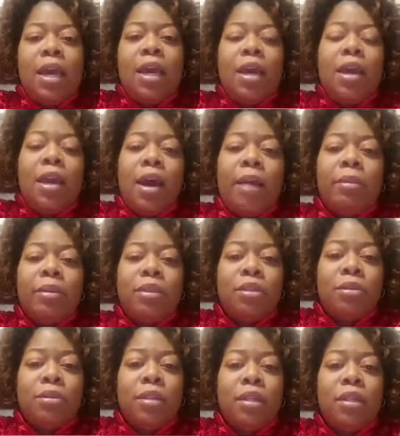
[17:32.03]
an
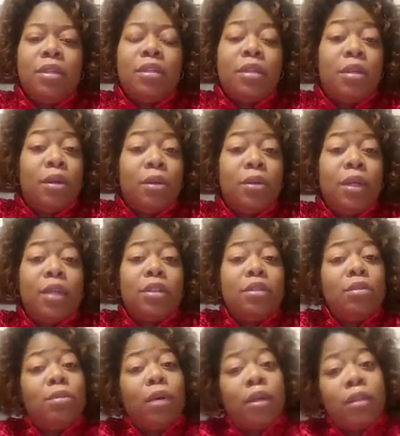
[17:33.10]
opportunity to know that
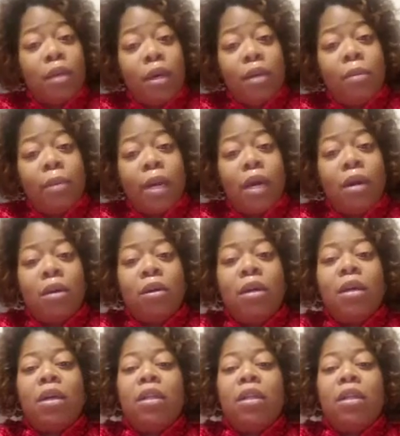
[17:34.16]
you are thought about,